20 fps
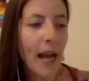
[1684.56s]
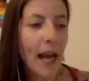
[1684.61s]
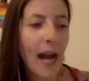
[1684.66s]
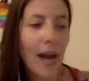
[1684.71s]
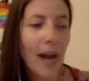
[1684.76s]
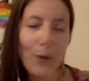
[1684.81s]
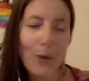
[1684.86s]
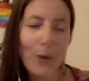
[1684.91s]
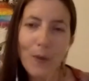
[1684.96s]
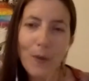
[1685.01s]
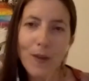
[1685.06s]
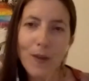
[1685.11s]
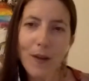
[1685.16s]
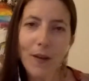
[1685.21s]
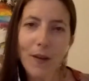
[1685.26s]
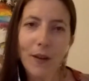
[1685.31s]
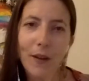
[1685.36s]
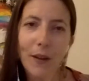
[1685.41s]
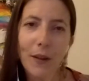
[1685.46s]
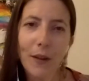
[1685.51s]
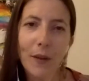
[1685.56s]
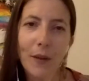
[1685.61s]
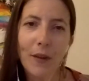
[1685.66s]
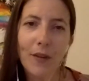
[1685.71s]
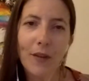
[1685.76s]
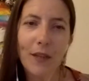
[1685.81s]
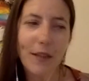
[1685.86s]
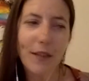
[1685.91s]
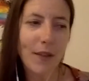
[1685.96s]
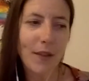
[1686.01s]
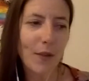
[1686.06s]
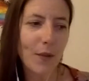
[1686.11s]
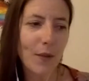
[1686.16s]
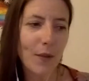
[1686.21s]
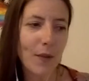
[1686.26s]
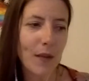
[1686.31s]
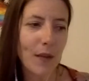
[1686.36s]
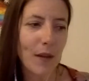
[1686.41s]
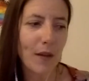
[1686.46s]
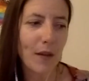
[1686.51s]
And also, our
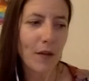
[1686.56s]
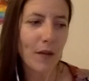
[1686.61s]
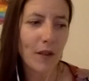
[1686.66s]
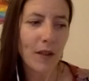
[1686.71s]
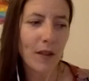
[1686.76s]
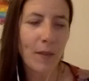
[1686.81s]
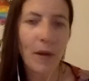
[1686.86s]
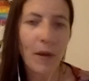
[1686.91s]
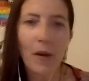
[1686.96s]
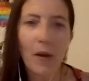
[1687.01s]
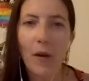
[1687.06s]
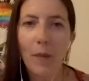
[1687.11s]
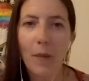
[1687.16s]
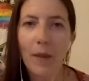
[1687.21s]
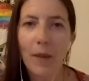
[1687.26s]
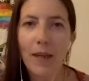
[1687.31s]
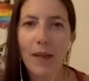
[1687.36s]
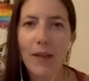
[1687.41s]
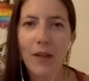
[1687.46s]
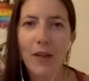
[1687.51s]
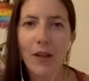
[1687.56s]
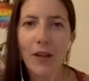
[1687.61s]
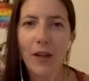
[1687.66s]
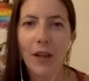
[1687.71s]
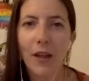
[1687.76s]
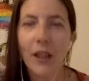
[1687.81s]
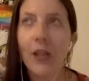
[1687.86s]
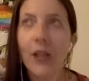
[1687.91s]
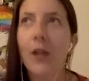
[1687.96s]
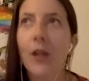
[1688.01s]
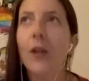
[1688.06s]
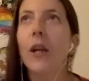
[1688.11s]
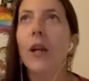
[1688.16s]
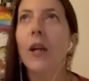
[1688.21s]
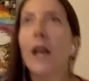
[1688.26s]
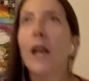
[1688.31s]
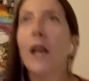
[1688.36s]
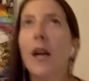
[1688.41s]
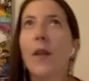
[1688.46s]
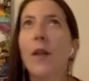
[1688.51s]
genitals aren't just about our pleasure.
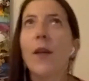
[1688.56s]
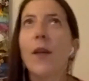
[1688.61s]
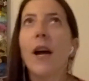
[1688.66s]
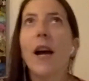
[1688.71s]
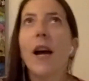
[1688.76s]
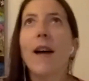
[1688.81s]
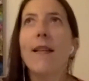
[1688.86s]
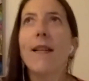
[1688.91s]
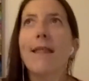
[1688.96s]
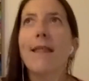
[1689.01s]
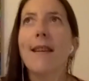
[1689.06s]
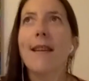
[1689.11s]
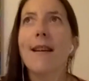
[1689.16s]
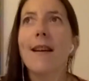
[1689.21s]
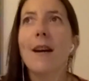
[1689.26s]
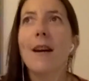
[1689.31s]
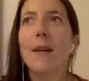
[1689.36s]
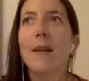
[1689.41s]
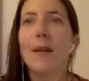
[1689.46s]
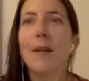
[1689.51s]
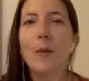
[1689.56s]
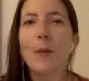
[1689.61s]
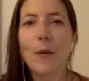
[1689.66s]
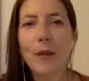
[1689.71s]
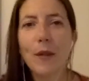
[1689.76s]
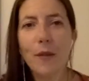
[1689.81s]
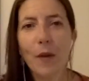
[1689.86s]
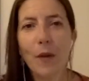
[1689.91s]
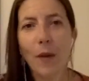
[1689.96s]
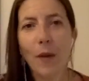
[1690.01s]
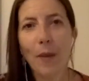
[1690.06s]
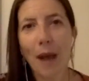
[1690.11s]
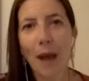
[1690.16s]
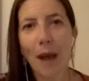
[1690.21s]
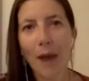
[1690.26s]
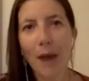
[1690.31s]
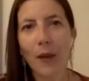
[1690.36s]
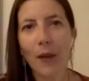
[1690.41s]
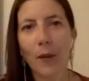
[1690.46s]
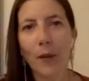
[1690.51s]
They're a source of our
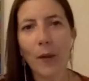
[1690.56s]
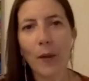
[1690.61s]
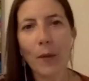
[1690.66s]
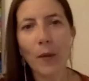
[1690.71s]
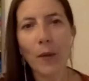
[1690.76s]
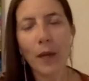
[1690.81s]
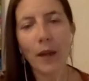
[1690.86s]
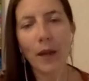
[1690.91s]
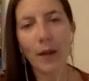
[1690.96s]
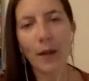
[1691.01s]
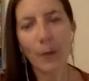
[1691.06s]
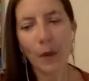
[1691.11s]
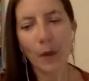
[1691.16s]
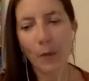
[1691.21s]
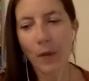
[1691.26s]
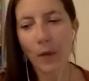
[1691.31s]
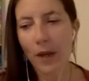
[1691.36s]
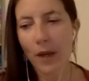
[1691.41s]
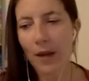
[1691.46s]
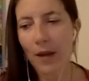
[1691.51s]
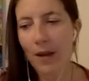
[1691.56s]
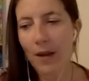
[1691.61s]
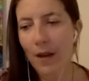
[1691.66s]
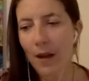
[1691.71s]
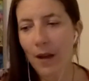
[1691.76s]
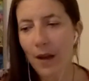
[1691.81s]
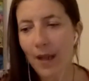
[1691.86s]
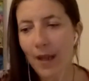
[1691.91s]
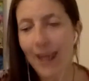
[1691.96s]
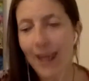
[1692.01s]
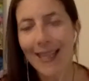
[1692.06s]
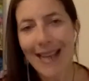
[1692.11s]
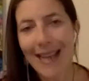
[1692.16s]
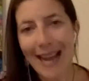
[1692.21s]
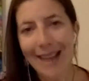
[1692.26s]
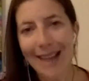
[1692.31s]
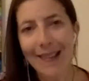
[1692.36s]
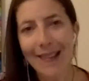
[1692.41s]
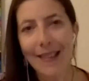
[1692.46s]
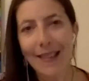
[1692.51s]
power. When we're
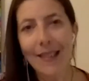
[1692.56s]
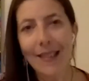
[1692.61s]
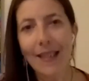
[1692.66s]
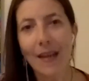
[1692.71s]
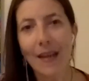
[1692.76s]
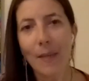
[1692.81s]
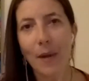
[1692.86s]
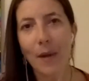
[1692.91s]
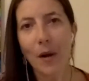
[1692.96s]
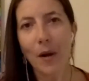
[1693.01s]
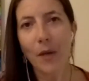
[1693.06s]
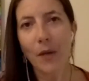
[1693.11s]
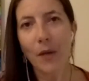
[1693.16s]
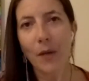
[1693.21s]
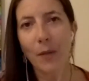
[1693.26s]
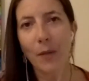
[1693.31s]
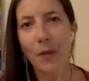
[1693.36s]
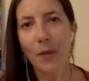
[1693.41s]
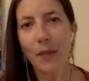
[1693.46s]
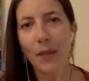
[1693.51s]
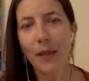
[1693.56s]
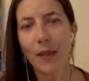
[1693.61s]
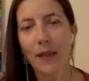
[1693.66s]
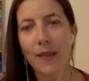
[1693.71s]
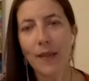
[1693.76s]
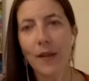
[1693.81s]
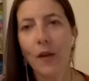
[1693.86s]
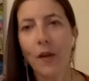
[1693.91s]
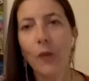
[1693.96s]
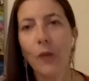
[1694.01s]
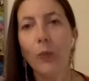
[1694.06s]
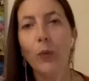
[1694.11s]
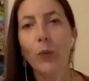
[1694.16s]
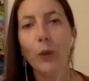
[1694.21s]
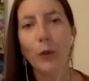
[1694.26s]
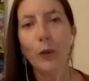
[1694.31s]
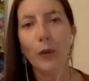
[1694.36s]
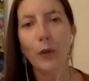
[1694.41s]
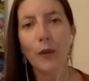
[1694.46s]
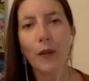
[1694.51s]
connected to that part of our body, that's our
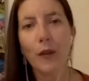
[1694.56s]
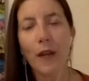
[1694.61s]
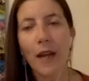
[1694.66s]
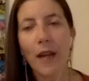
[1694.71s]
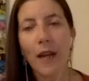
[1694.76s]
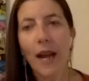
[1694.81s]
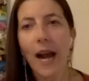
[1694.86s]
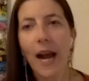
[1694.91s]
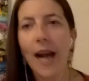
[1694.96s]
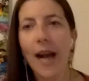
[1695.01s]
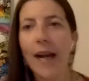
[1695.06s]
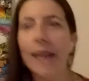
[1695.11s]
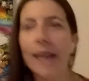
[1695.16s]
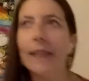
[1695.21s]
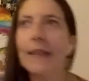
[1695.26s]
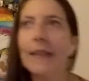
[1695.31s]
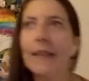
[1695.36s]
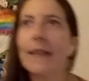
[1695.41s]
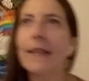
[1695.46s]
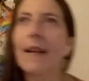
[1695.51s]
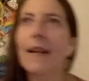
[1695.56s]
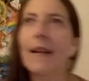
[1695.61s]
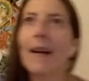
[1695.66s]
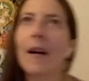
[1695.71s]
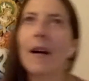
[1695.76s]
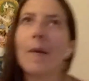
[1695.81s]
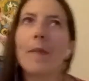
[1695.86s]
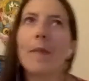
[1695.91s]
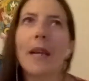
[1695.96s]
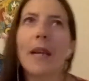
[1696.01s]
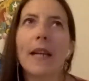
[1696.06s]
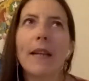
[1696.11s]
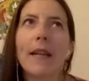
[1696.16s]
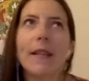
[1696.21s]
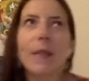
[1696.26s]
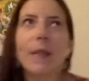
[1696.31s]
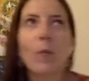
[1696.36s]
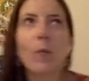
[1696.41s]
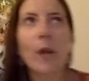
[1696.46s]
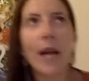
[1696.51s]
roots. And
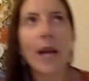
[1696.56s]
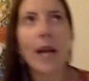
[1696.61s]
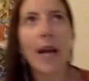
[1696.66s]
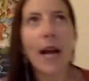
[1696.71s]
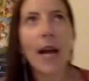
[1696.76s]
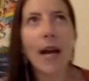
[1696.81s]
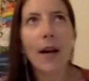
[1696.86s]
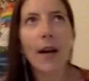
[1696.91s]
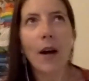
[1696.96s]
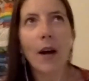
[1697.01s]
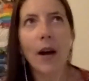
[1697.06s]
it's where